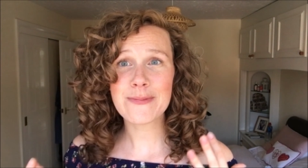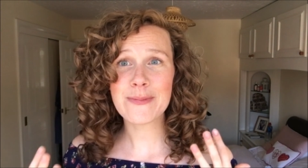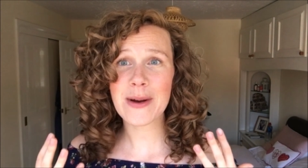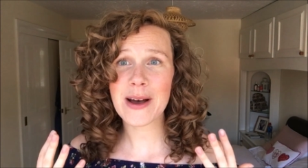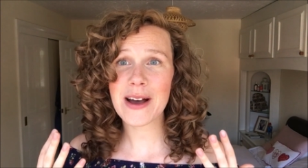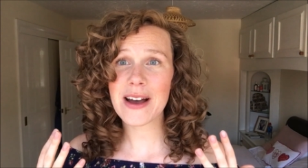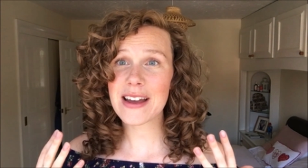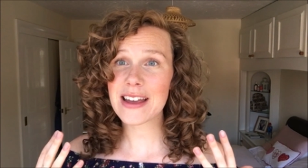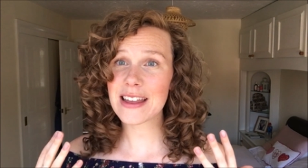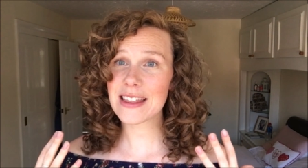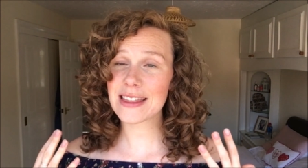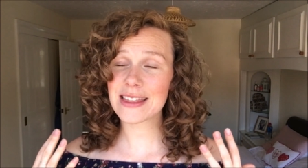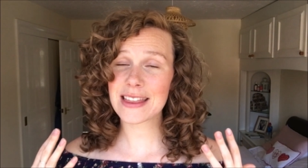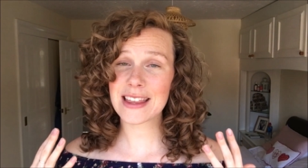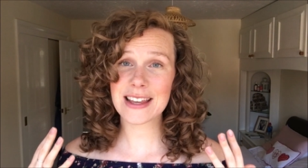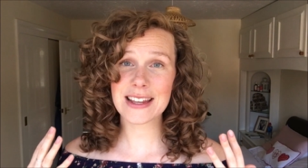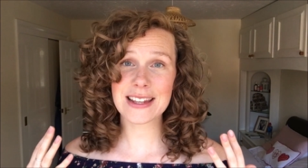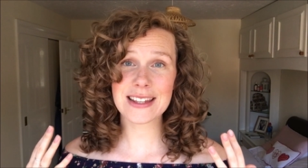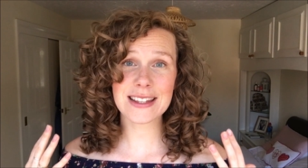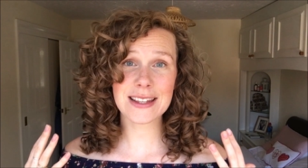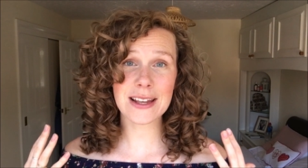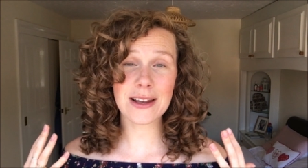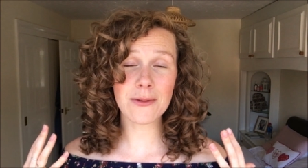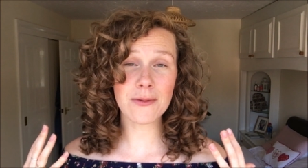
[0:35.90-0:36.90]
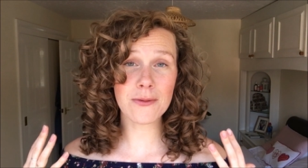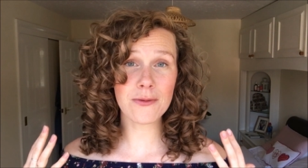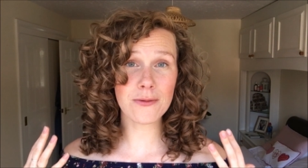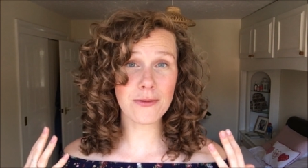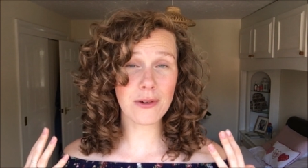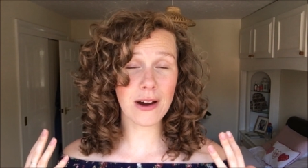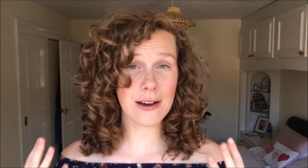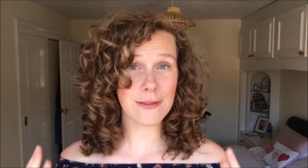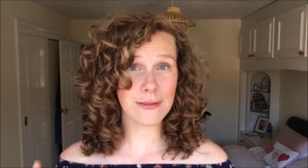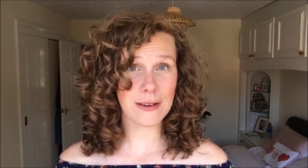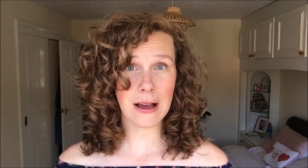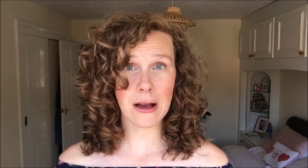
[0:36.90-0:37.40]
but this
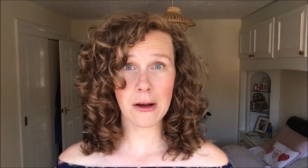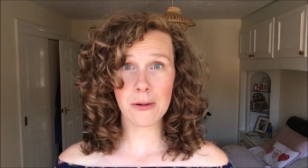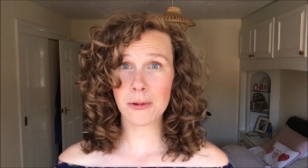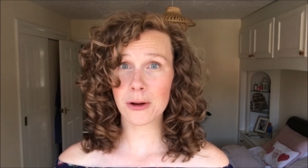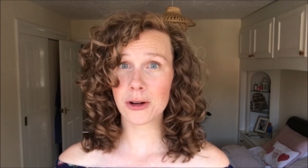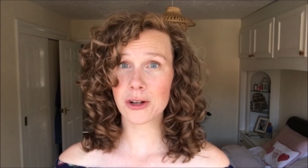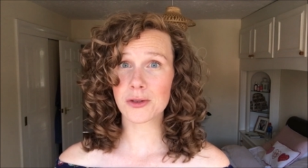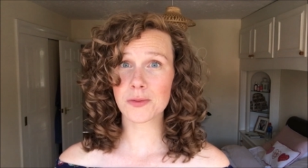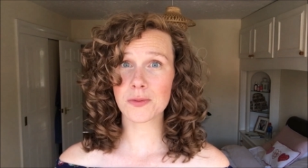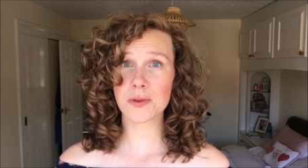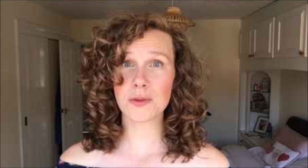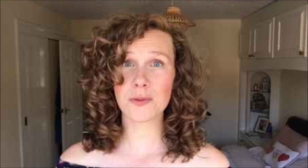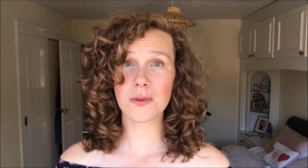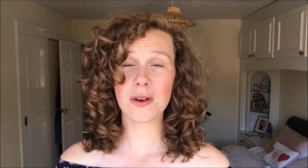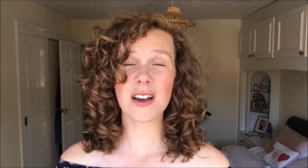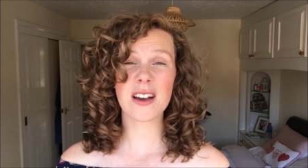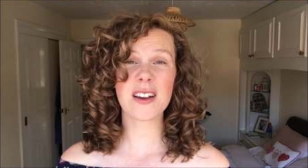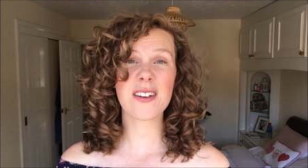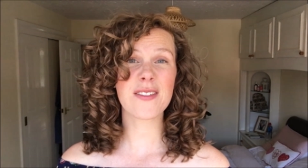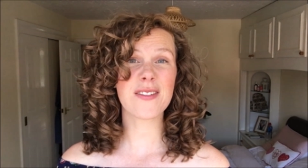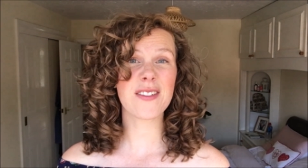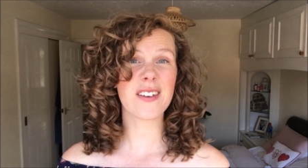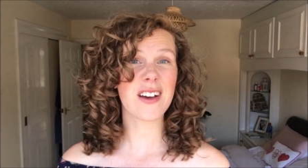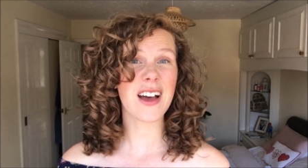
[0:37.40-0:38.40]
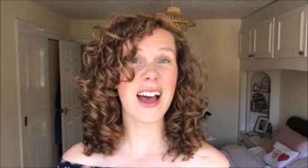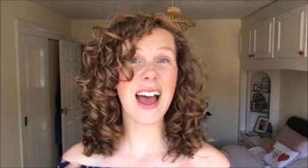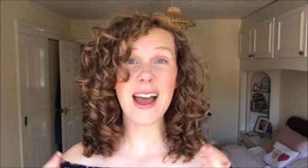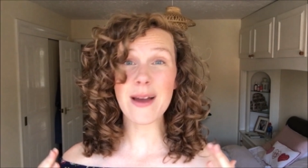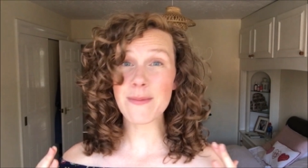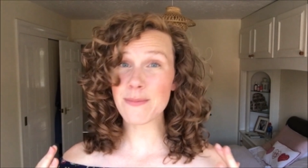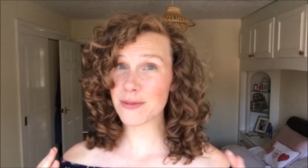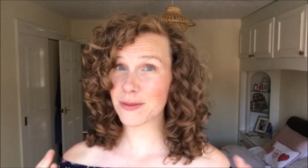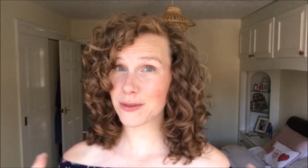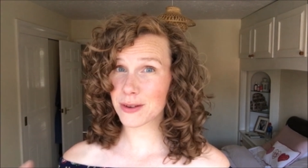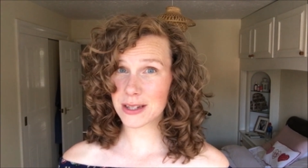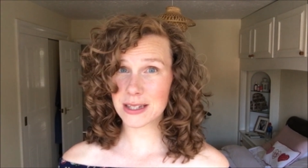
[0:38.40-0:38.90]
rye flour wash would work for
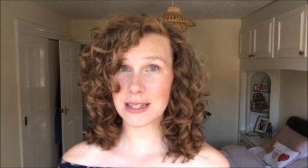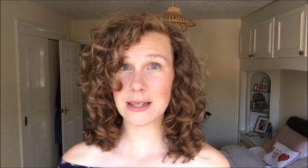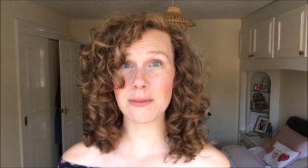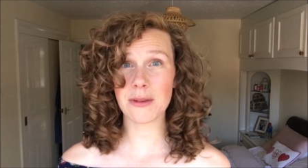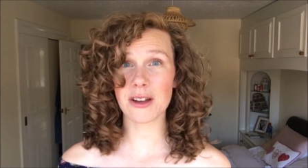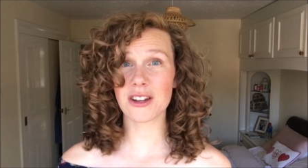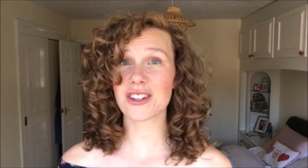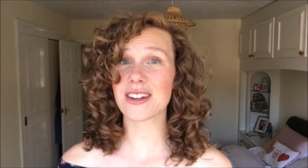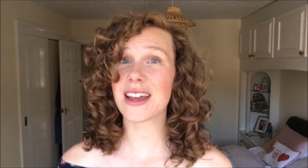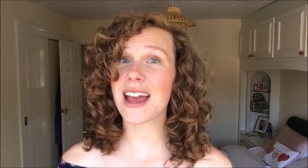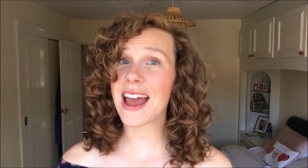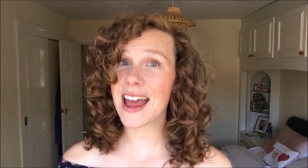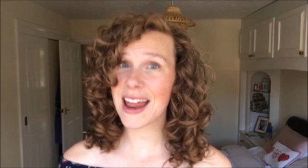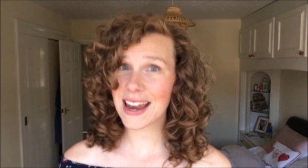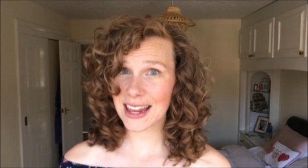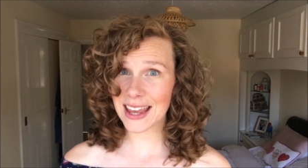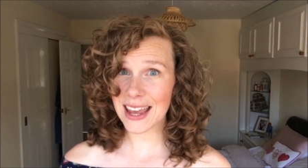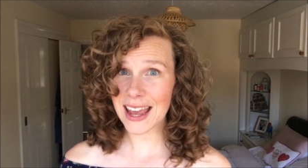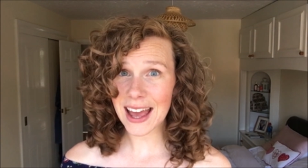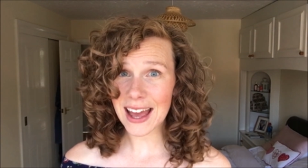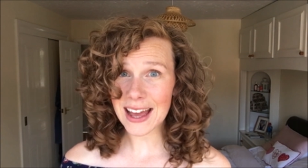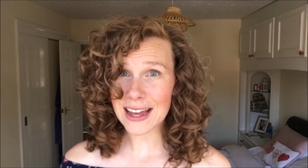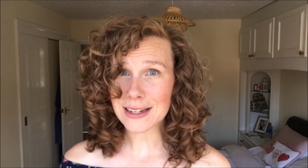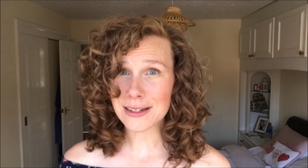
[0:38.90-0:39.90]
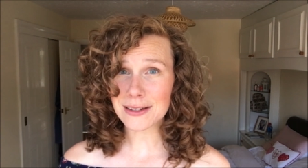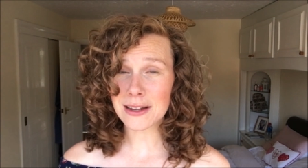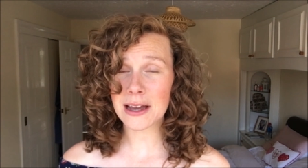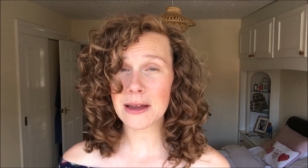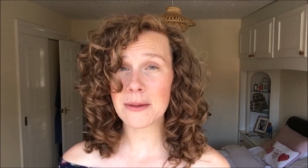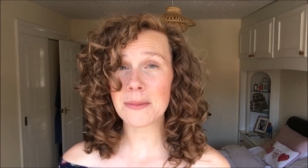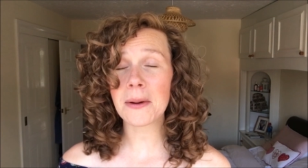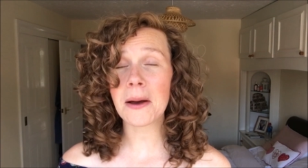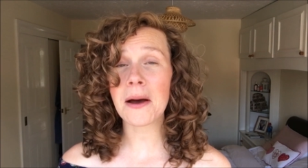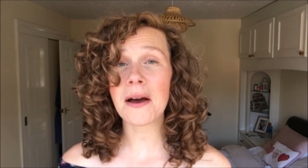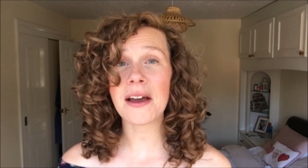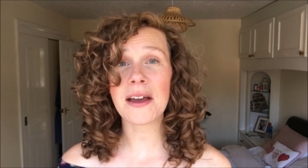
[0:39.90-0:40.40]
pretty much any hair
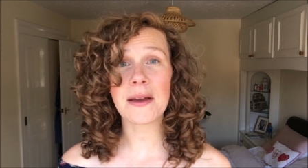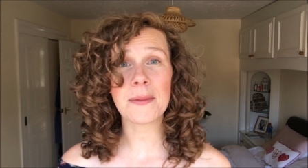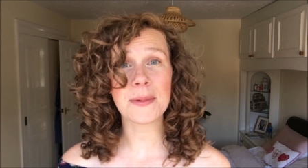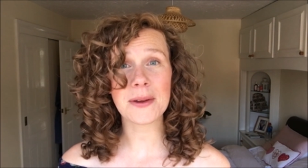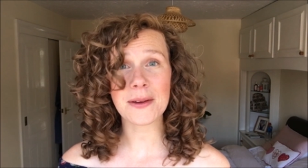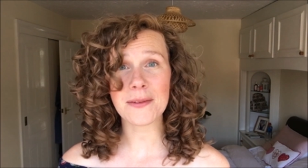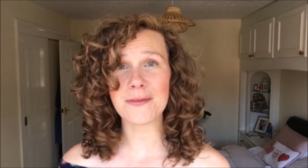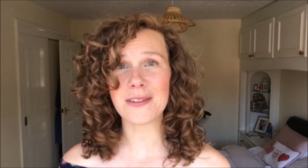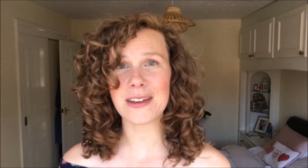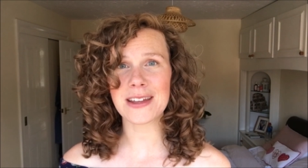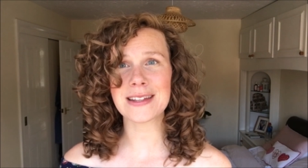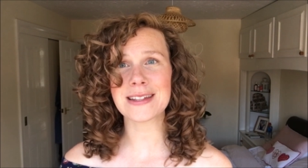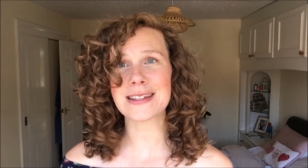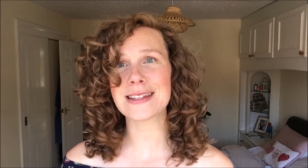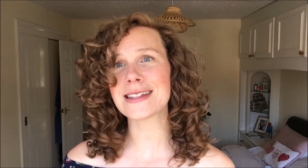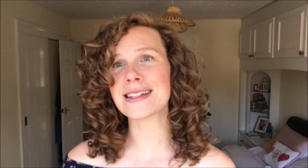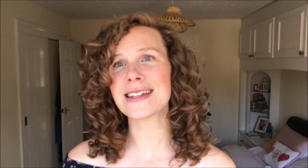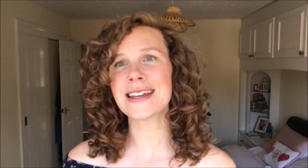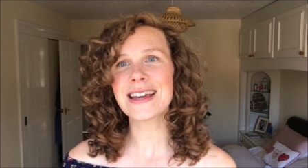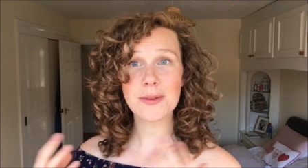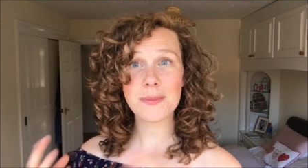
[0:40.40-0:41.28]
type, I am convinced.